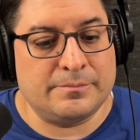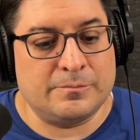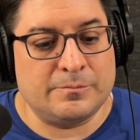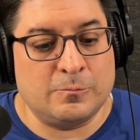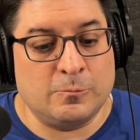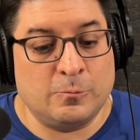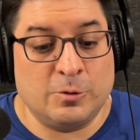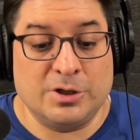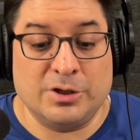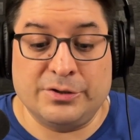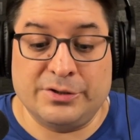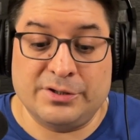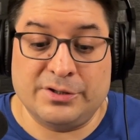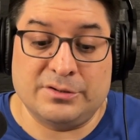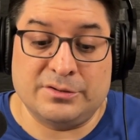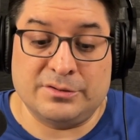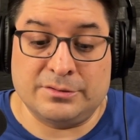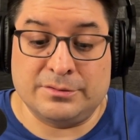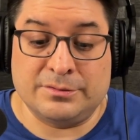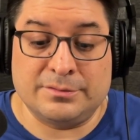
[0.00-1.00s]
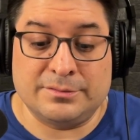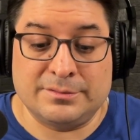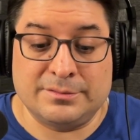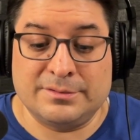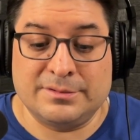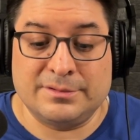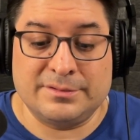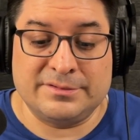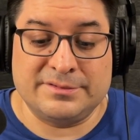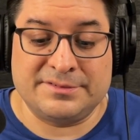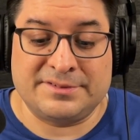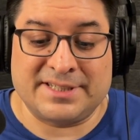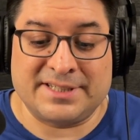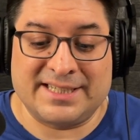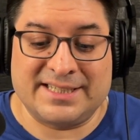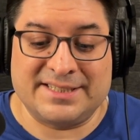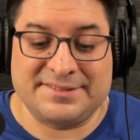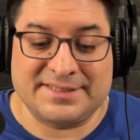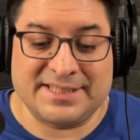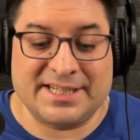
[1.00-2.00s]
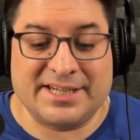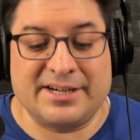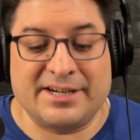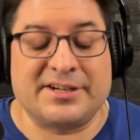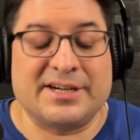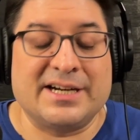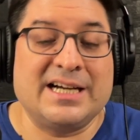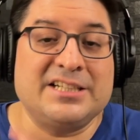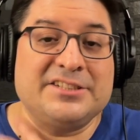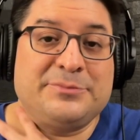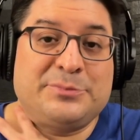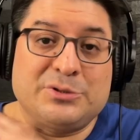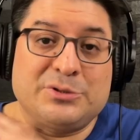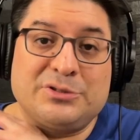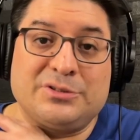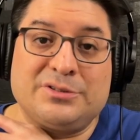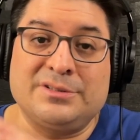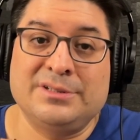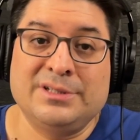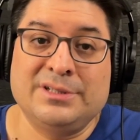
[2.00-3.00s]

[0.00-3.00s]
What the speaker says: Willow Hill Psychiatric Hospital